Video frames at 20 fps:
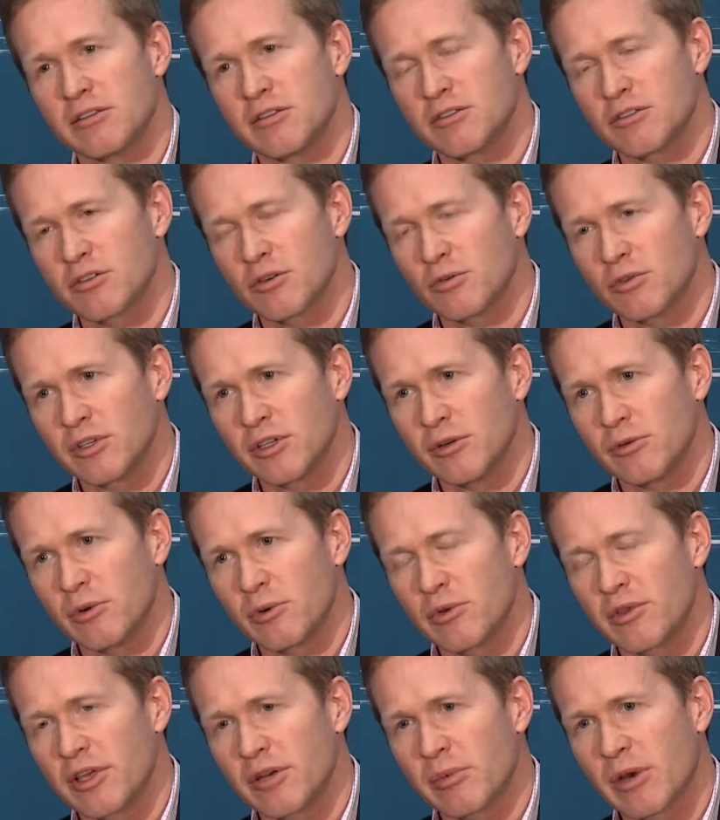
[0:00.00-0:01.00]
So, when
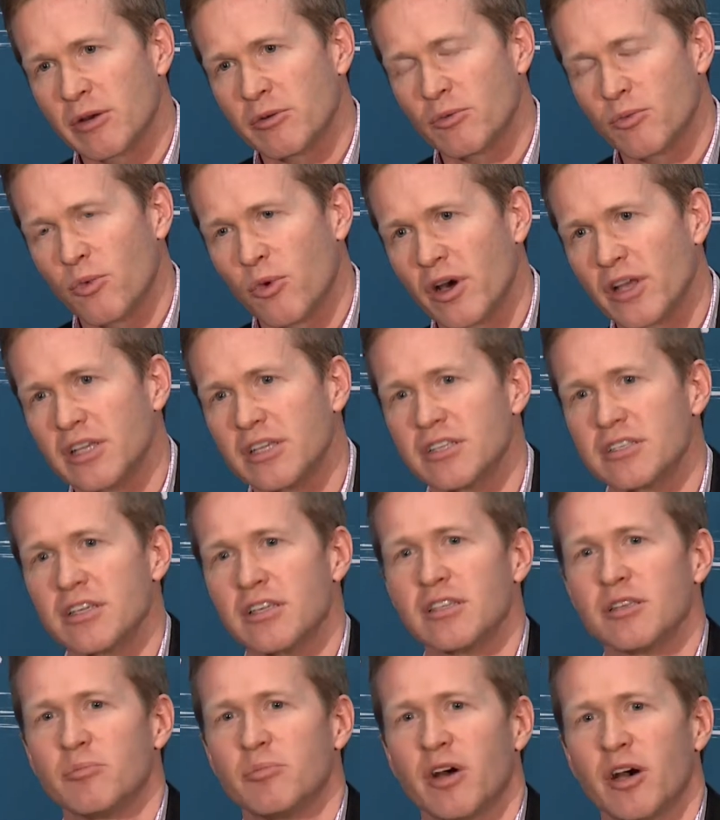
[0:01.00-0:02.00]
we think about what is
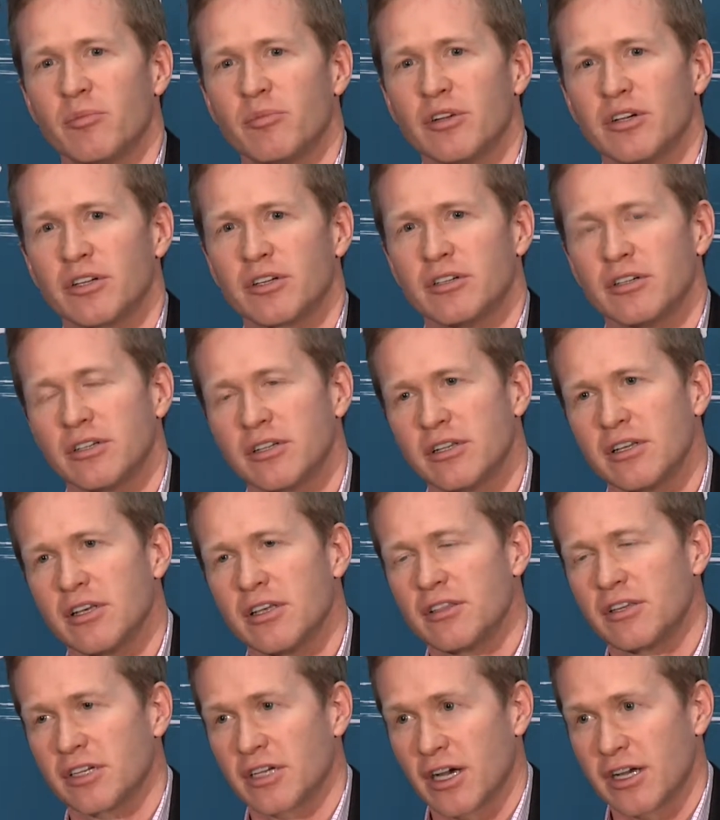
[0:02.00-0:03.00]
in the public good,
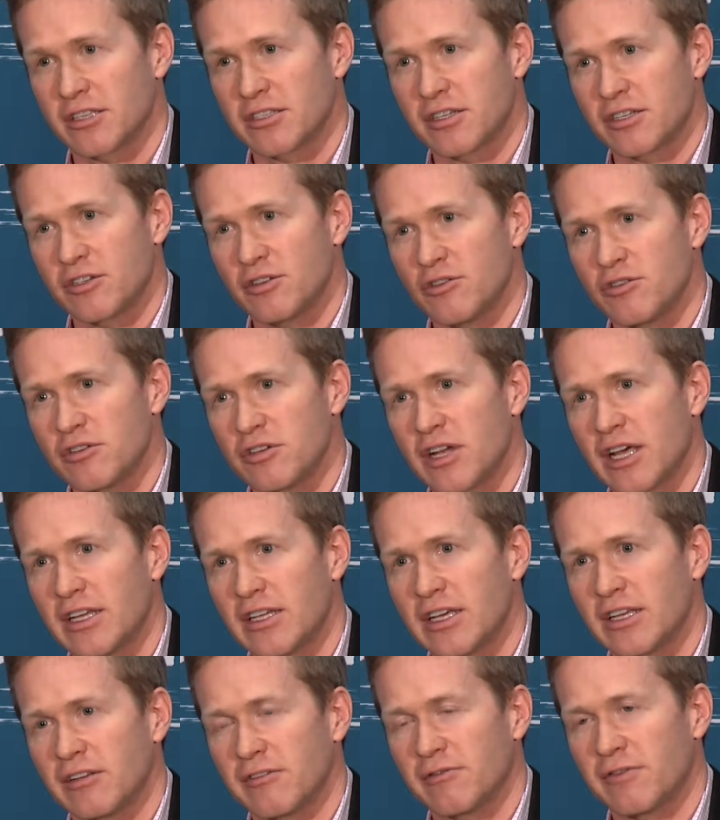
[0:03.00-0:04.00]
the Constitution
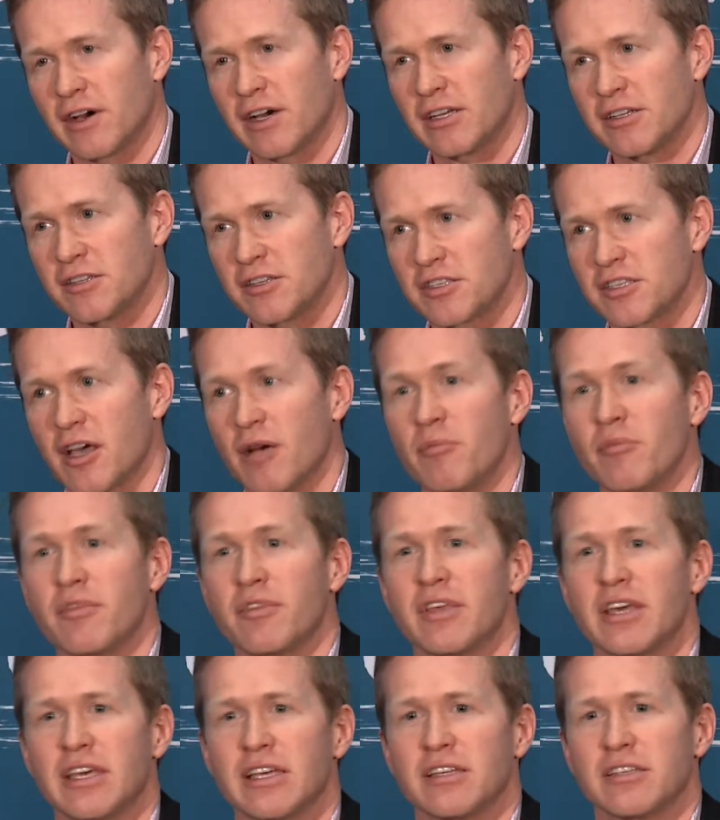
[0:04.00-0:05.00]
identifies some
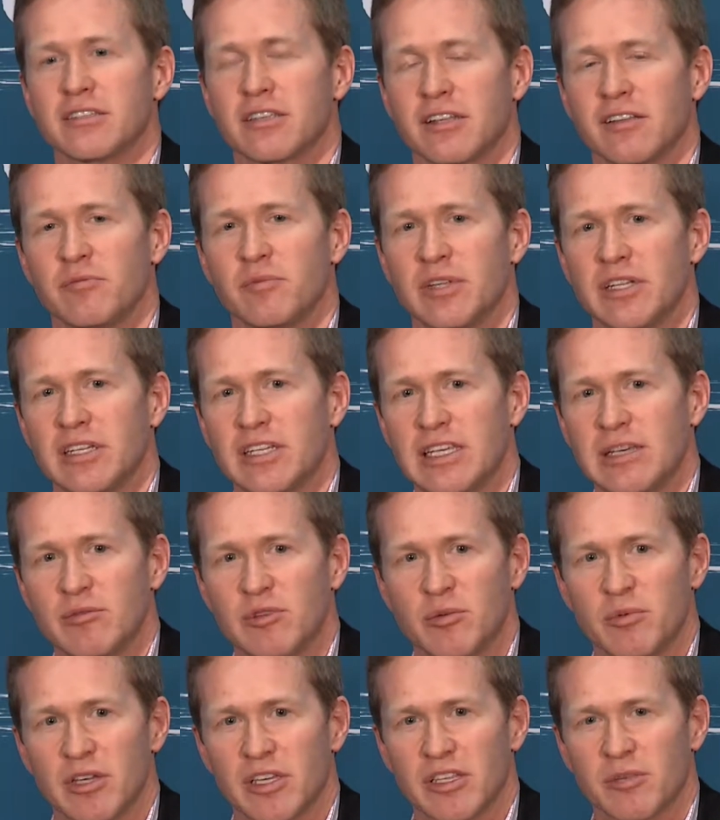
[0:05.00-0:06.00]
things that have been deemed
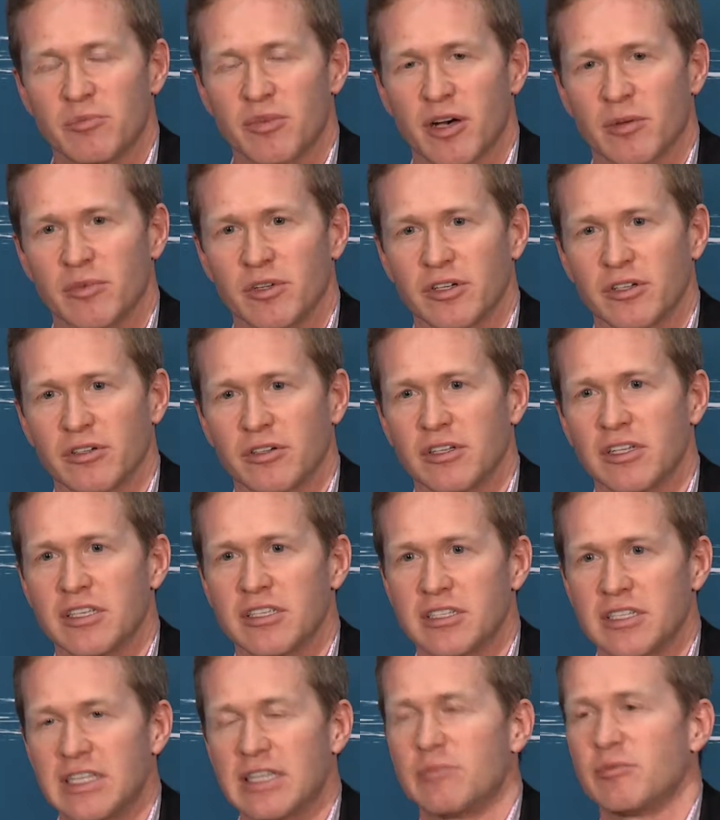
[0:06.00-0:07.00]
to be in the public good.
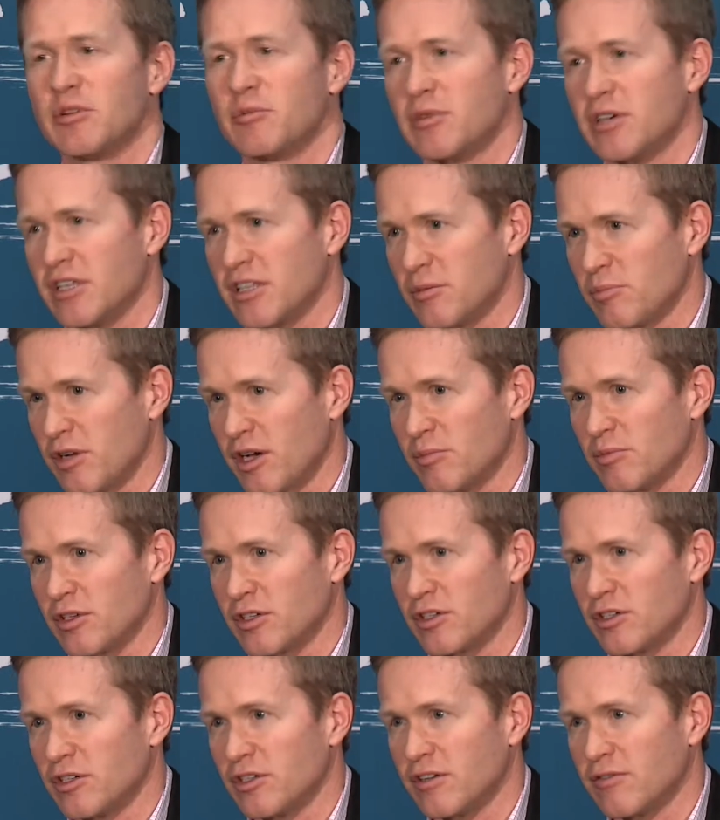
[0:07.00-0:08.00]
It's deemed to be in the
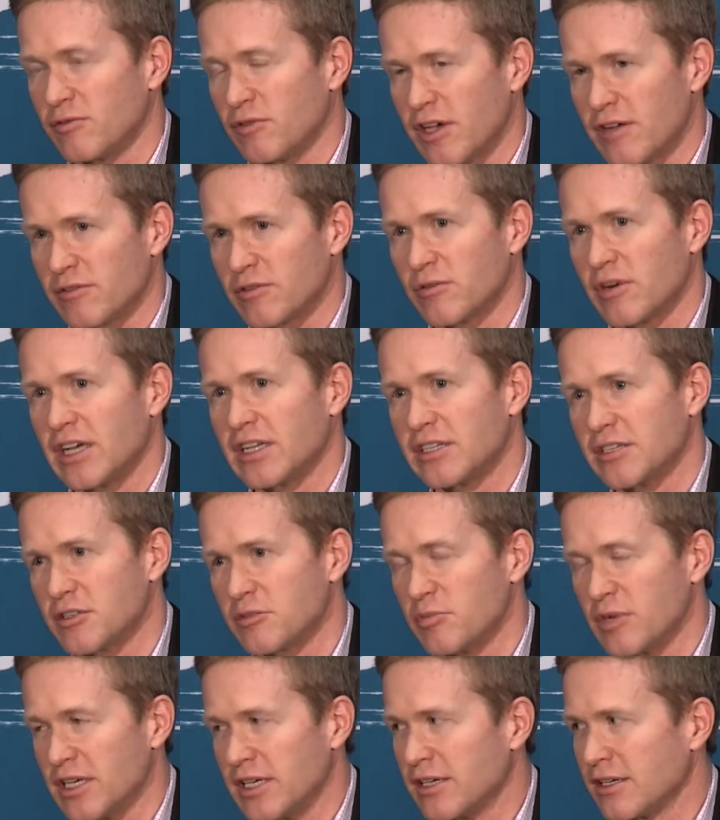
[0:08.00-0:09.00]
public good if we have a right to
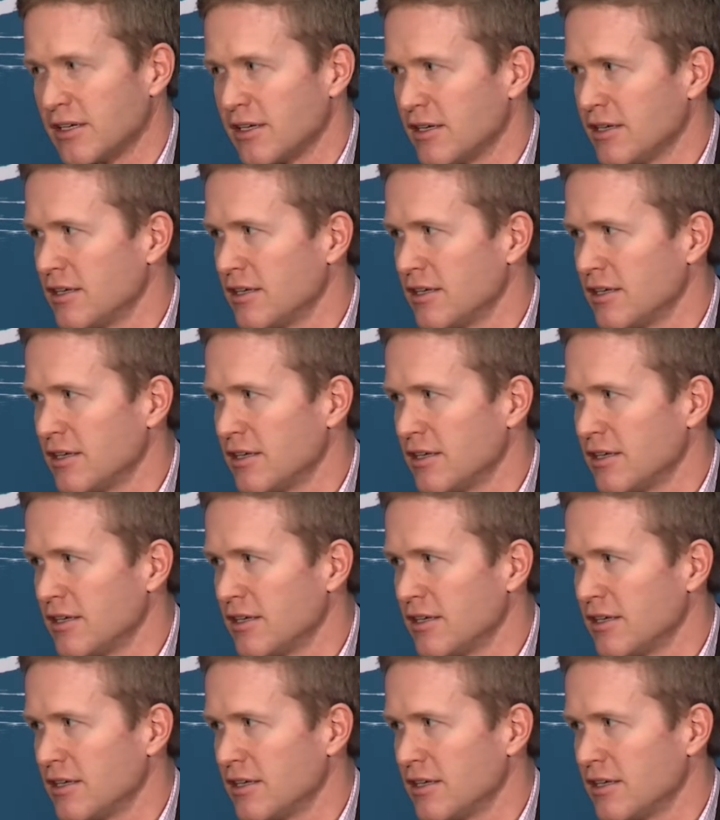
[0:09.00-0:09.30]
speak.